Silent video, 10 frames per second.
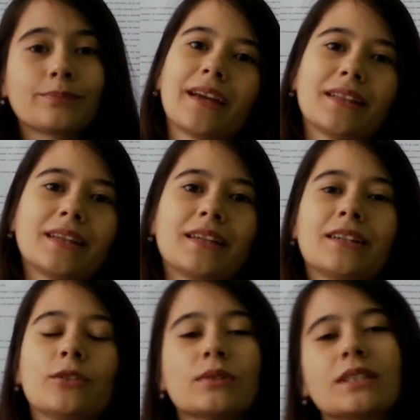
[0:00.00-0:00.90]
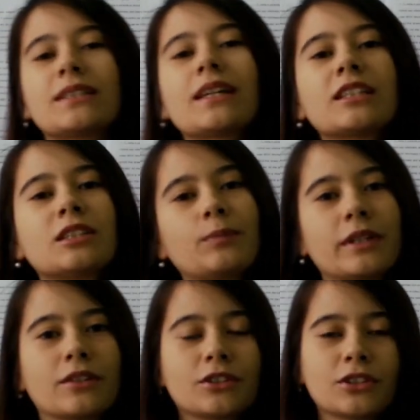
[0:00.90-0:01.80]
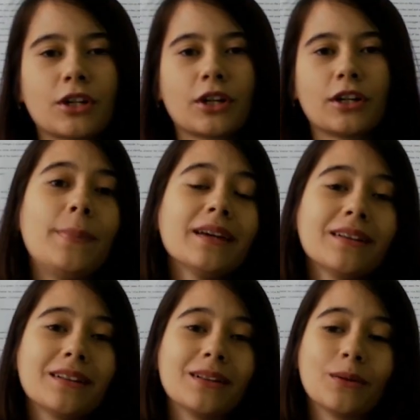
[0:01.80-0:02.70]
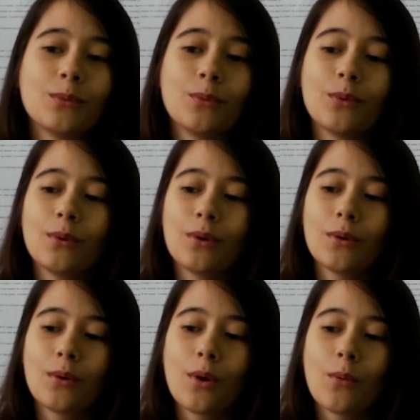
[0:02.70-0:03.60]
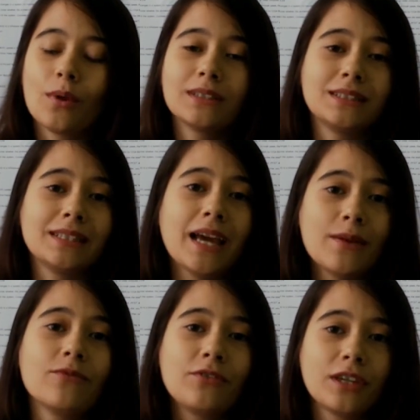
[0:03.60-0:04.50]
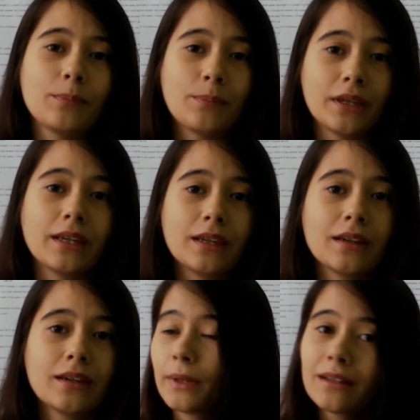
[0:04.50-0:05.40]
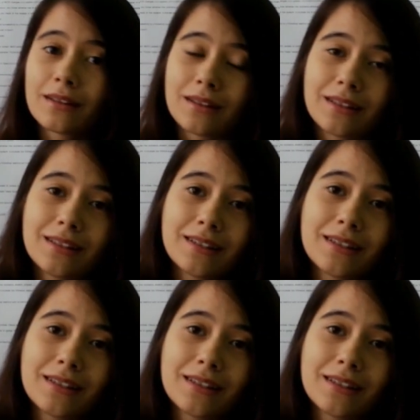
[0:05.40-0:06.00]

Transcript: And then it was the second speaker's turn. Bill was the MVP. Bill,